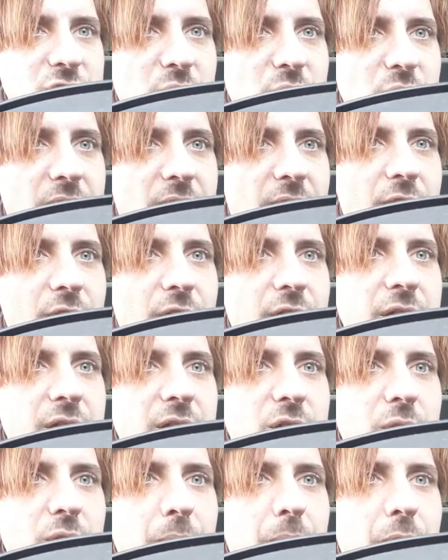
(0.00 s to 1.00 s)
Caroline.
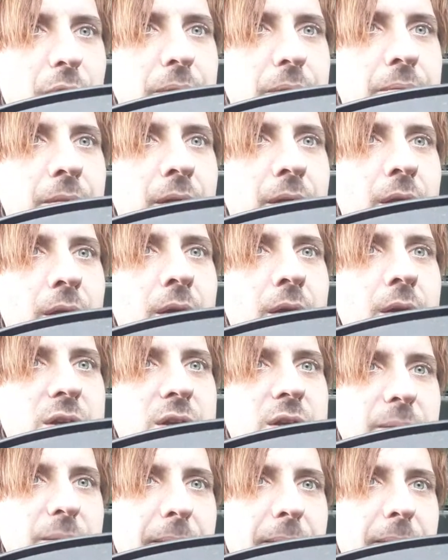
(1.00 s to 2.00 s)
Good point. So
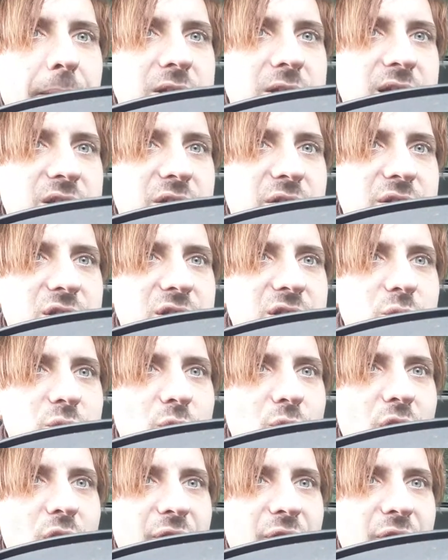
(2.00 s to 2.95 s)
basically, SOS doesn't work for